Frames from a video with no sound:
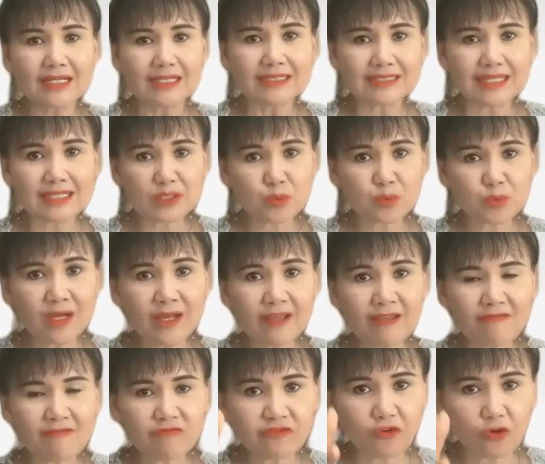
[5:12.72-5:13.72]
That's why
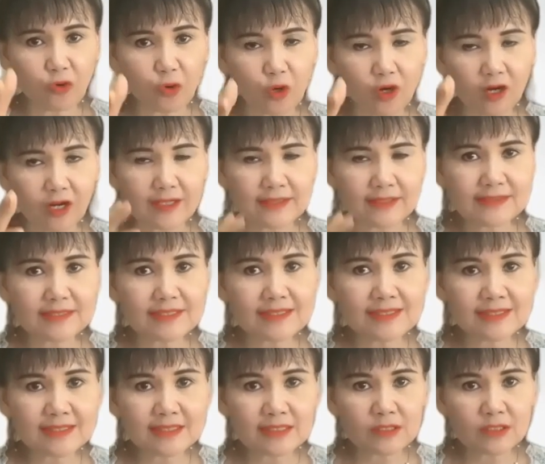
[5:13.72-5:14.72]
for
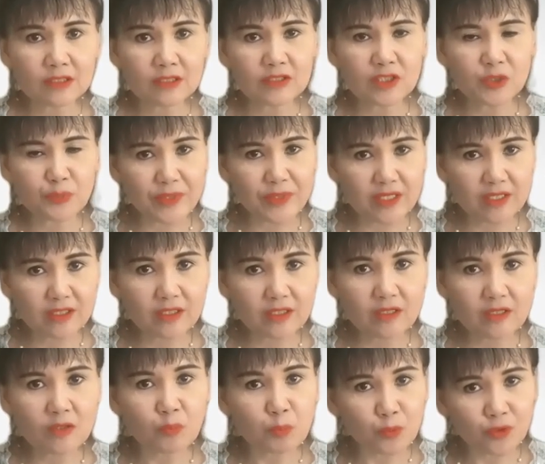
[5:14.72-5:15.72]
this
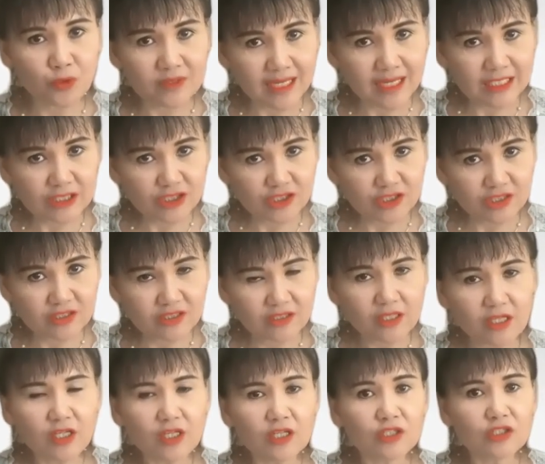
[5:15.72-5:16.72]
speaker, Munashi,
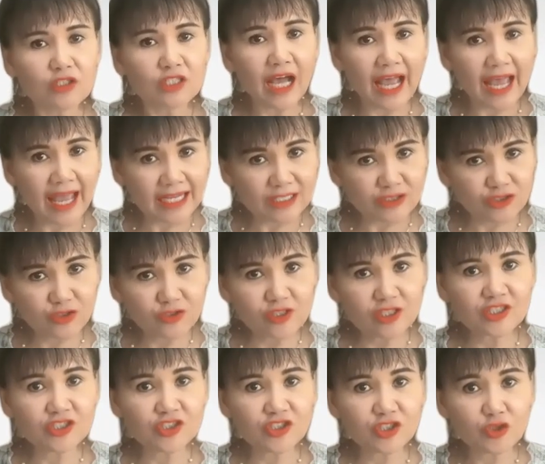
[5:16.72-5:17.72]
actually
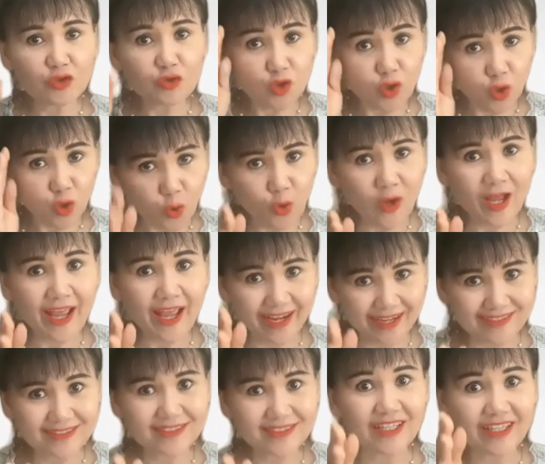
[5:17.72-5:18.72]
she looked
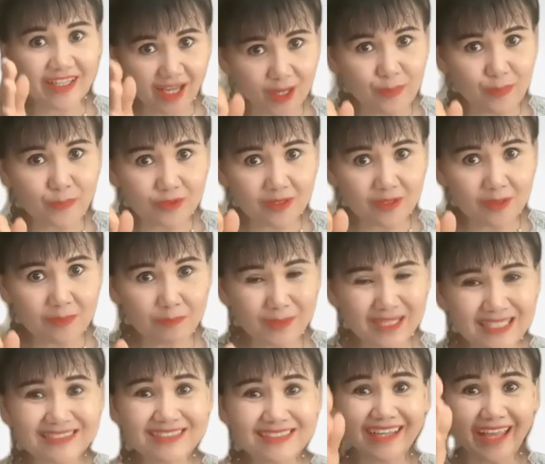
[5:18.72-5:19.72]
at the camera,
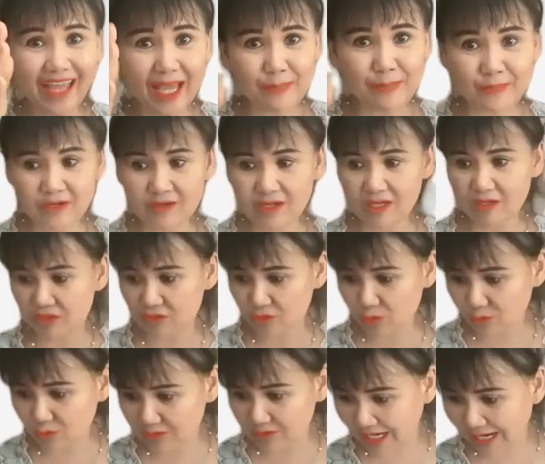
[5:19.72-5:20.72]
but the camera is
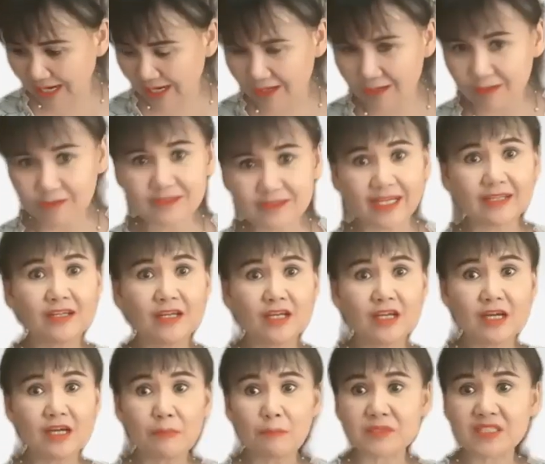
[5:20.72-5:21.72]
so down that
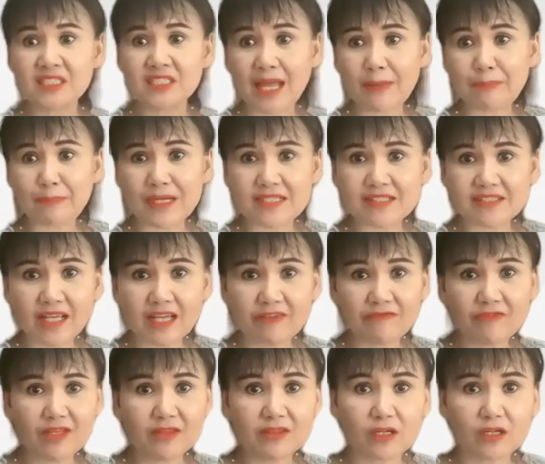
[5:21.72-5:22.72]
side by side
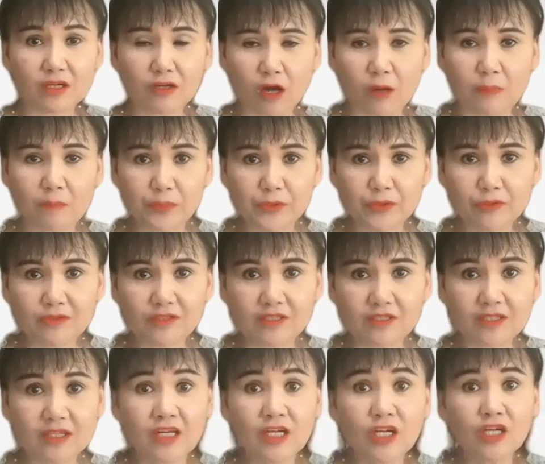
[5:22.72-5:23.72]
with the
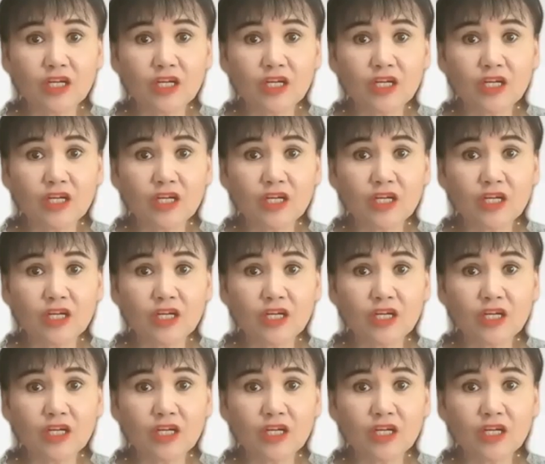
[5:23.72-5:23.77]
computer,